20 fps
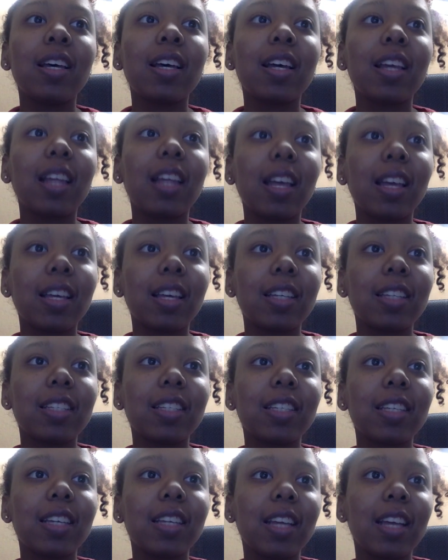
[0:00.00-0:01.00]

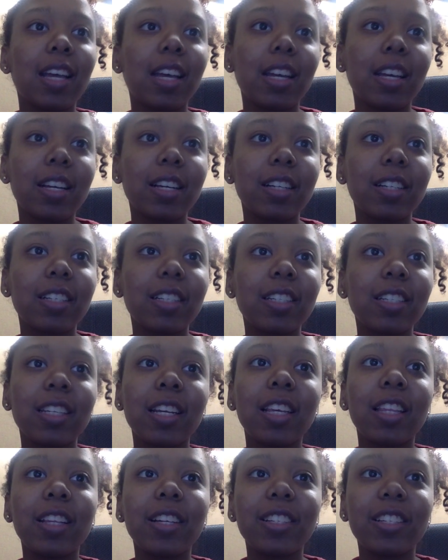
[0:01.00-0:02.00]
clients, and hackers,
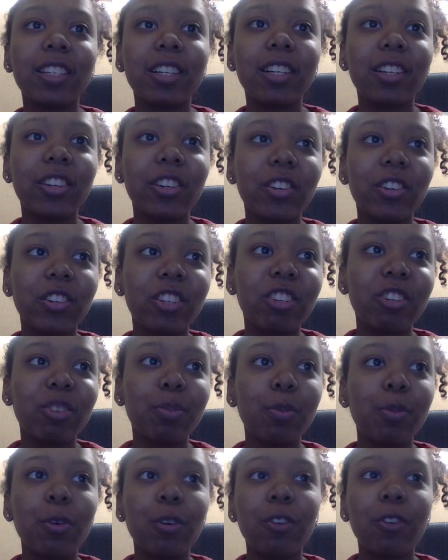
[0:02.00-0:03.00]
and there's an increased
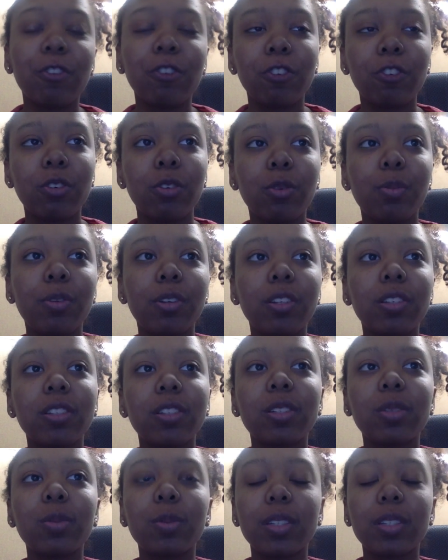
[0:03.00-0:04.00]
reporting of
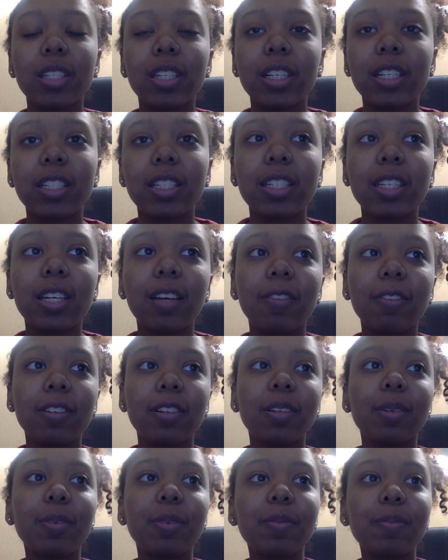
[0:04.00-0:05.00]
vulnerabilities once they're discovered.